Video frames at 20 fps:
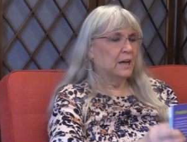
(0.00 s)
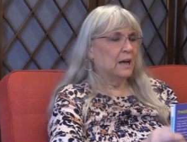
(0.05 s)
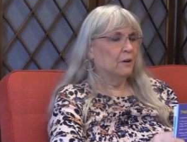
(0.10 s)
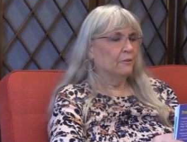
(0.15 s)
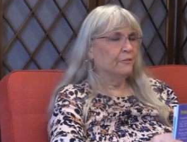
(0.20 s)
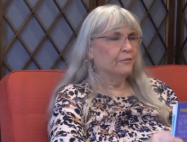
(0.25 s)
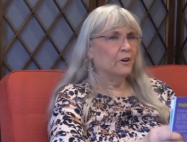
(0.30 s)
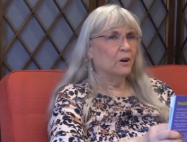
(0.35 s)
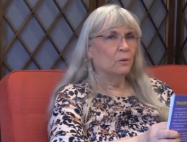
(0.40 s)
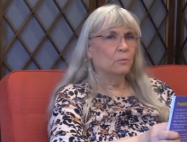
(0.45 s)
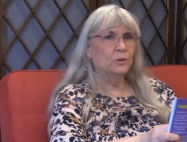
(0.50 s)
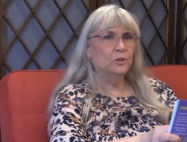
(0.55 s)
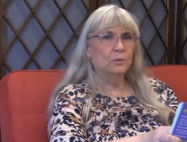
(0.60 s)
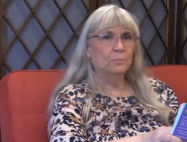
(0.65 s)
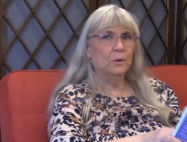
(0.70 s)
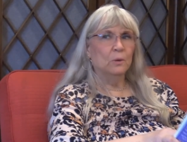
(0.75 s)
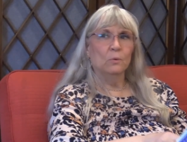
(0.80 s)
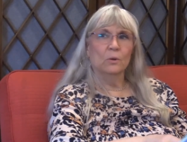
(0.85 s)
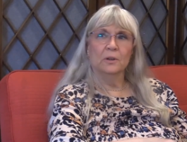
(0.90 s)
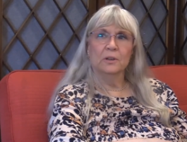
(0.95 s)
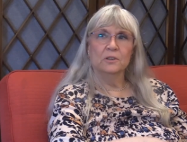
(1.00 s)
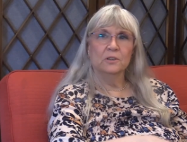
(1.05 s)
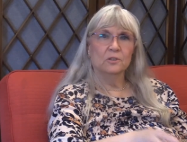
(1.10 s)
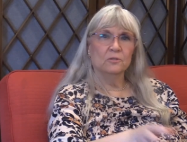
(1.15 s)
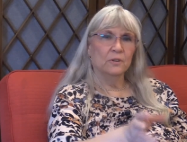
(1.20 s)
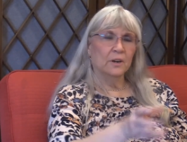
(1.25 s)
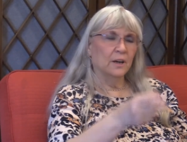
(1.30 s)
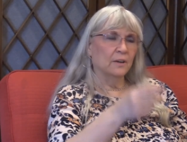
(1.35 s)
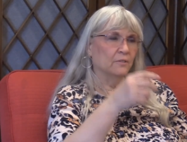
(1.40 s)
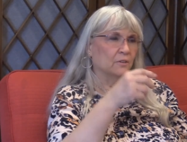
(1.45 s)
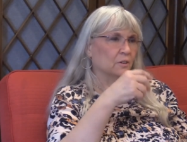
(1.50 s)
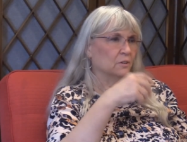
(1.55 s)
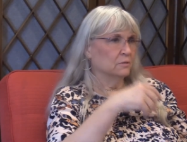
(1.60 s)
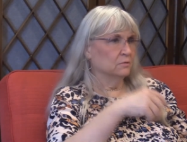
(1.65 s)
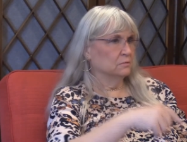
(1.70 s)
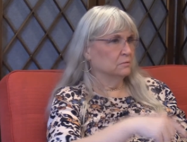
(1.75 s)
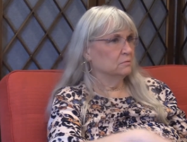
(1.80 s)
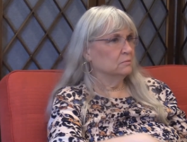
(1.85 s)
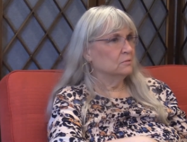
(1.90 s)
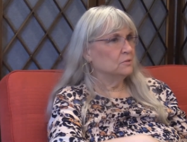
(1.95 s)
how far would you be willing to travel
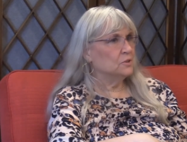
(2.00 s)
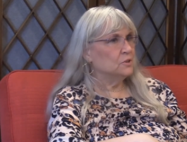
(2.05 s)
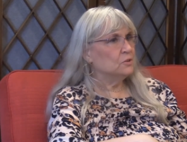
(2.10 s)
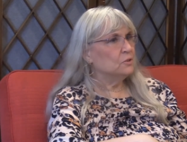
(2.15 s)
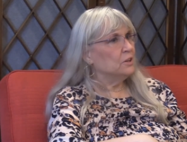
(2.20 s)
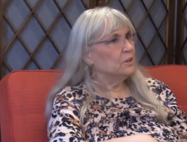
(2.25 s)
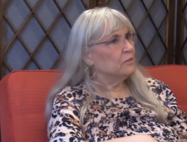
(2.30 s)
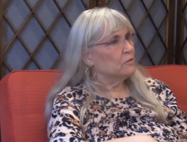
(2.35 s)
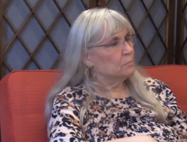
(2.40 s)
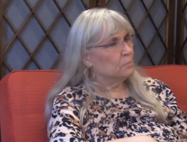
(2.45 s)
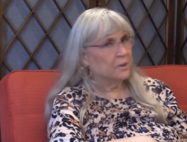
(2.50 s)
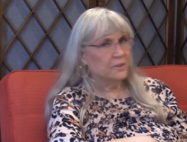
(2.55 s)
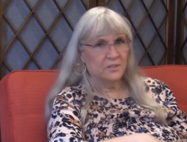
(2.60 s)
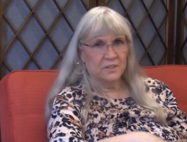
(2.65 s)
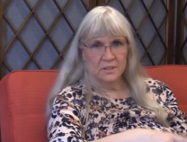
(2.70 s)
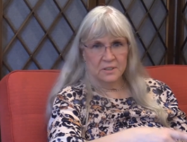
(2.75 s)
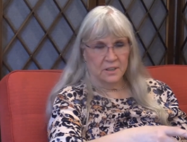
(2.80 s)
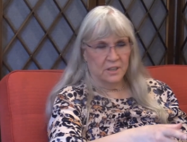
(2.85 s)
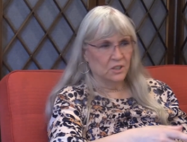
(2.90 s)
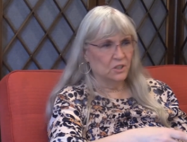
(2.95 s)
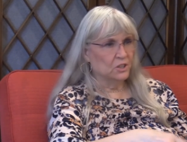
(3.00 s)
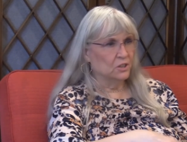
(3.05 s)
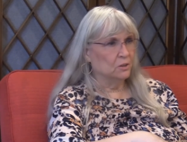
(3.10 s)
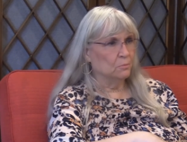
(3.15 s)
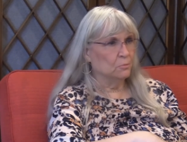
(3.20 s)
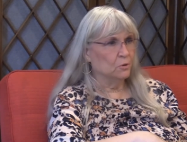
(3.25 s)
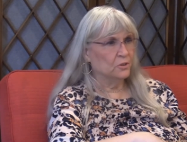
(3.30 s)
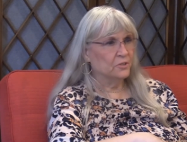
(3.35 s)
to give a presentation or book